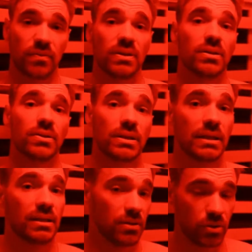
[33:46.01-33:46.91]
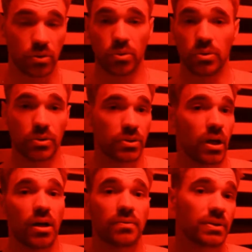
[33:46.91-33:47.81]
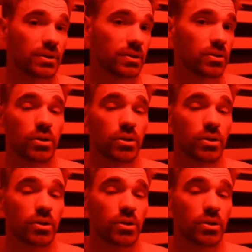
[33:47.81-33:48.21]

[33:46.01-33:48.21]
fields in schools, offices,